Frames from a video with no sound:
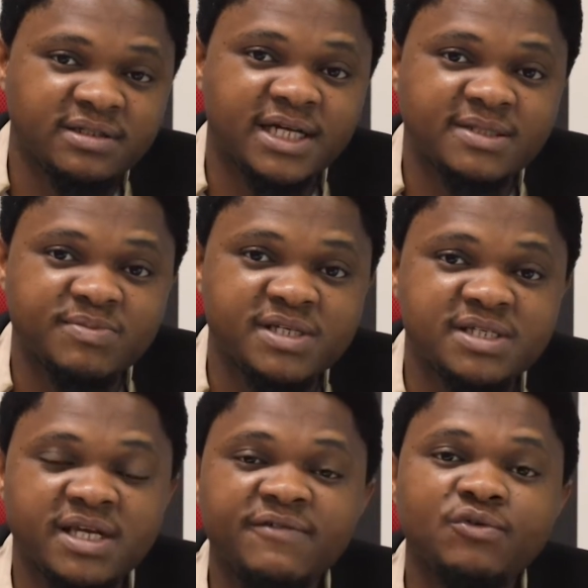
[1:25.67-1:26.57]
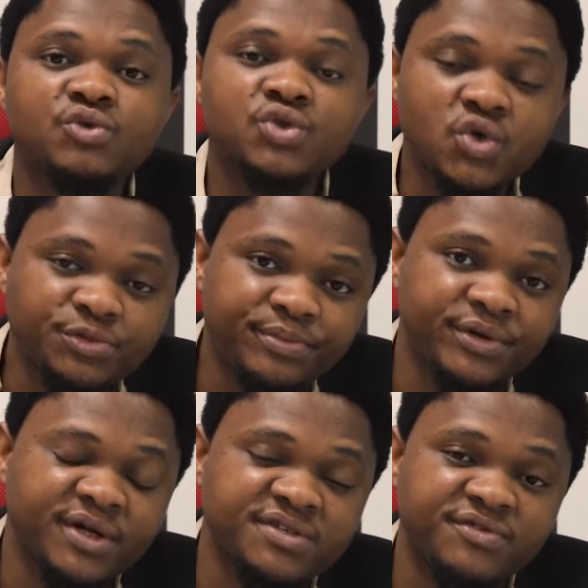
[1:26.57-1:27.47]
That means if you sold
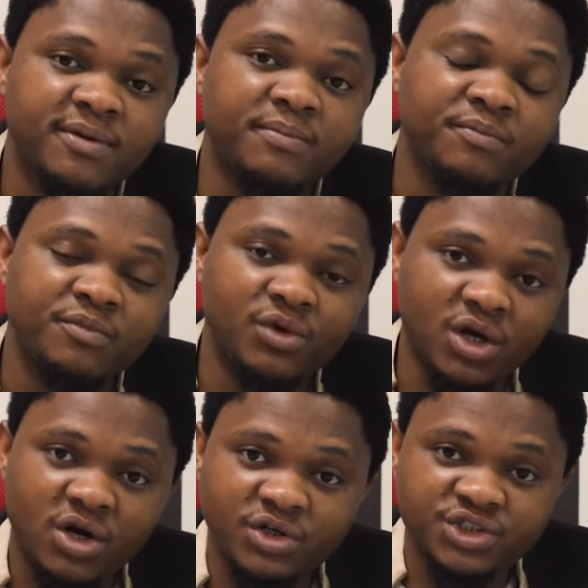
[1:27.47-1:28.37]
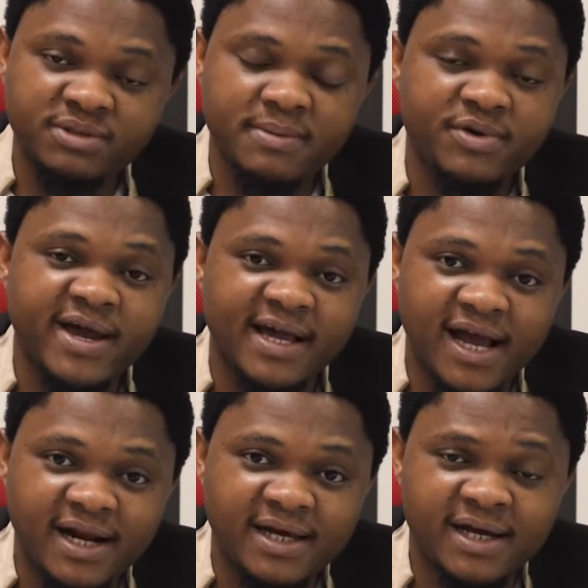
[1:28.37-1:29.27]
products from your country, maybe you're in
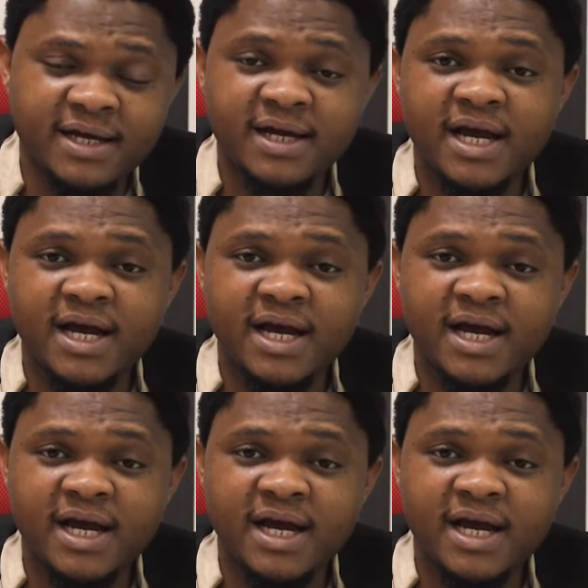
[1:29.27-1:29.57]
Ghana